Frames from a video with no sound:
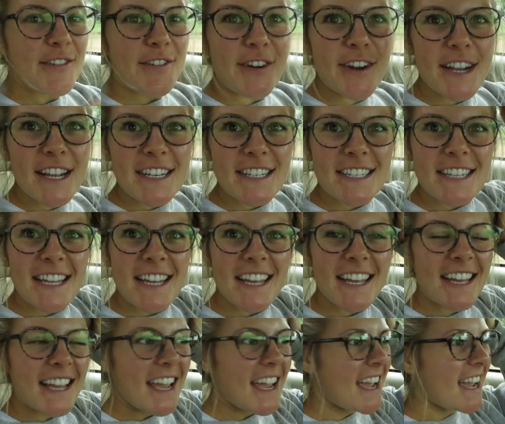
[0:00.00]
for it
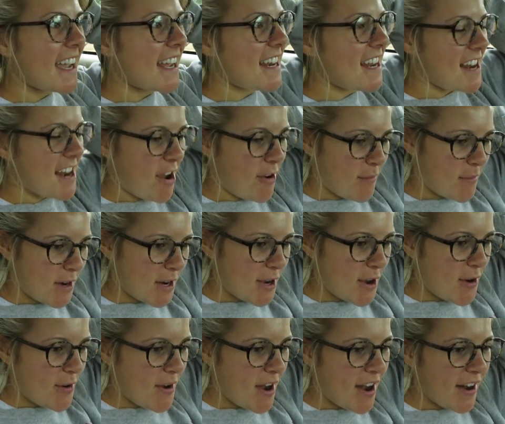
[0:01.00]
and now I'm gonna
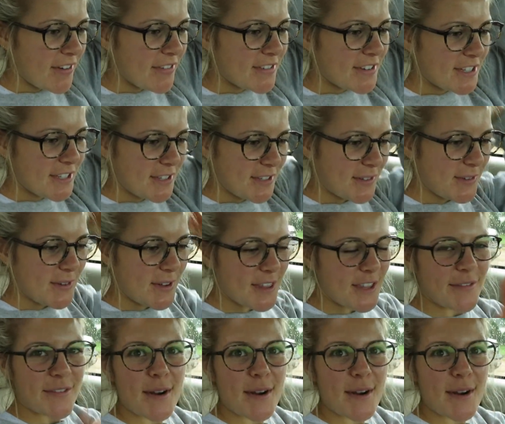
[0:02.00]
go off to the